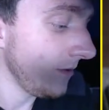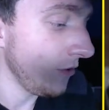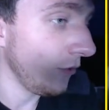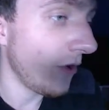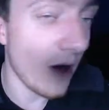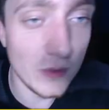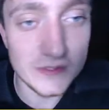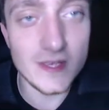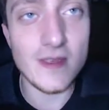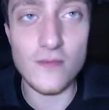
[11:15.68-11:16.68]
Although I would
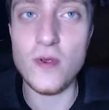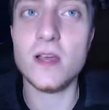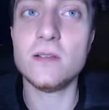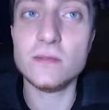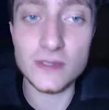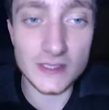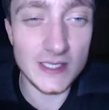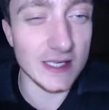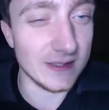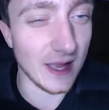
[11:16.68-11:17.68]
say they will
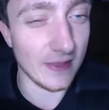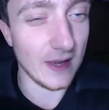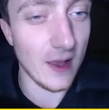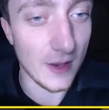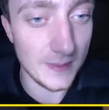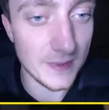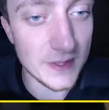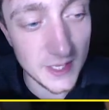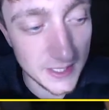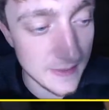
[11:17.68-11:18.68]
years down the line, but
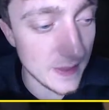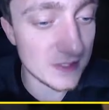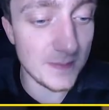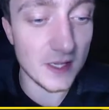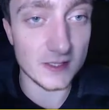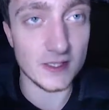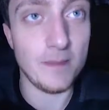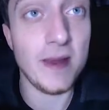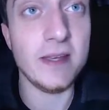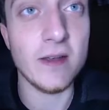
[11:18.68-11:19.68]
again, that's personal
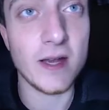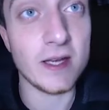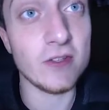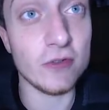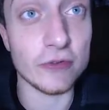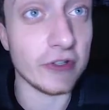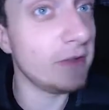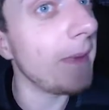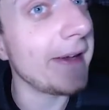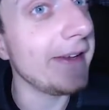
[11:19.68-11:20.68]
opinion and it's also
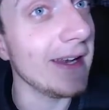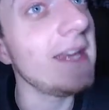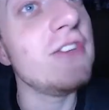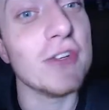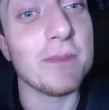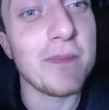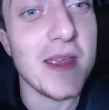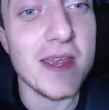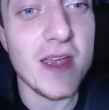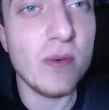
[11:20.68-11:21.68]
speculation,
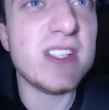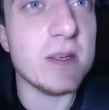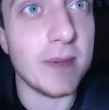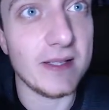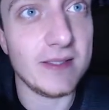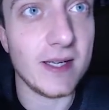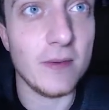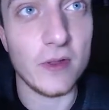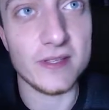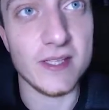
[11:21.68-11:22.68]
which is basically
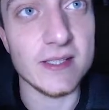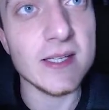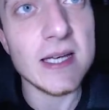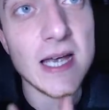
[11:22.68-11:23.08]
what this is.